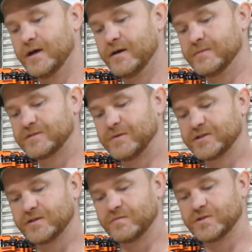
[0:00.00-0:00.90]

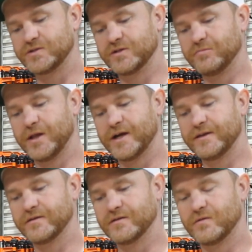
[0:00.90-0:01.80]
especially once you
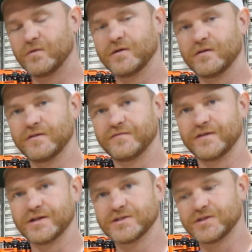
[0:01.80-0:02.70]
apply the oil and
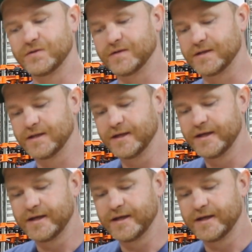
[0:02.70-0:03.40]
finish to it.